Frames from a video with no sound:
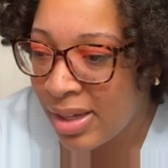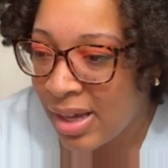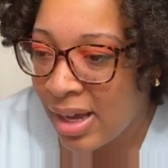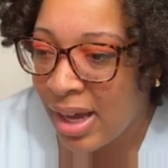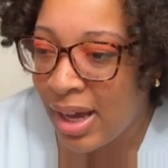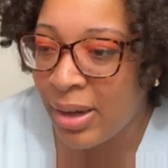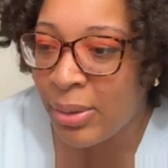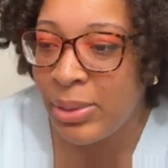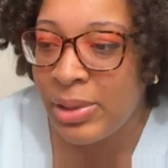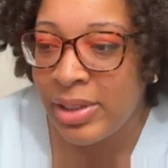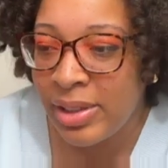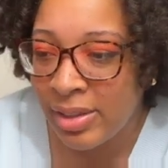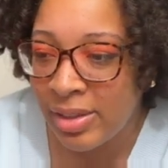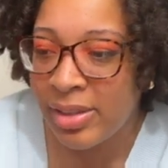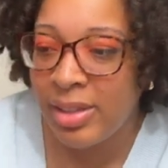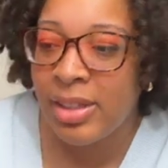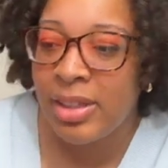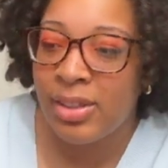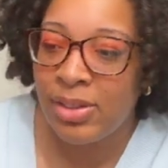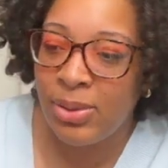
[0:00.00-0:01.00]
I was
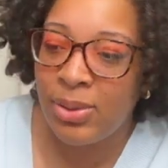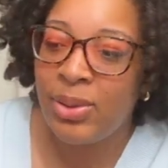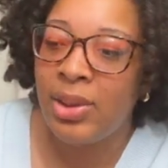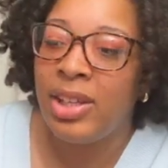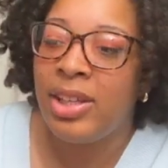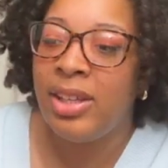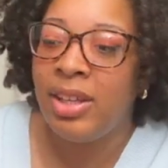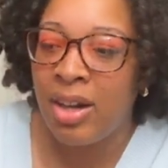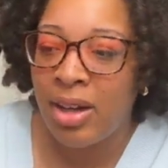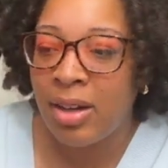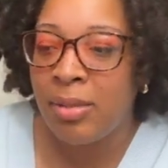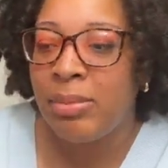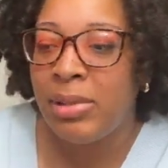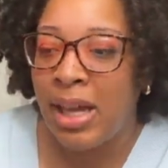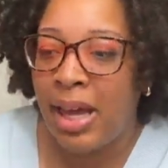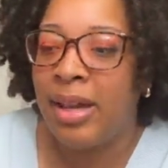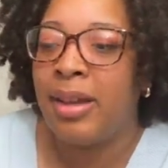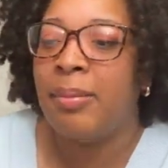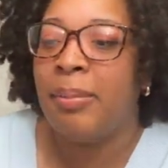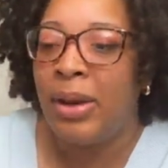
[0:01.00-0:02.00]
listening to the Young
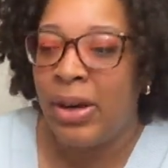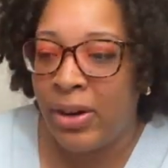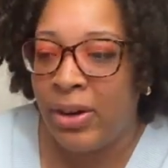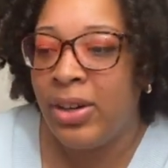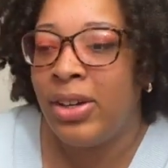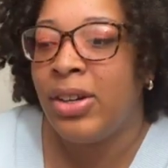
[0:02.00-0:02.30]
Black Married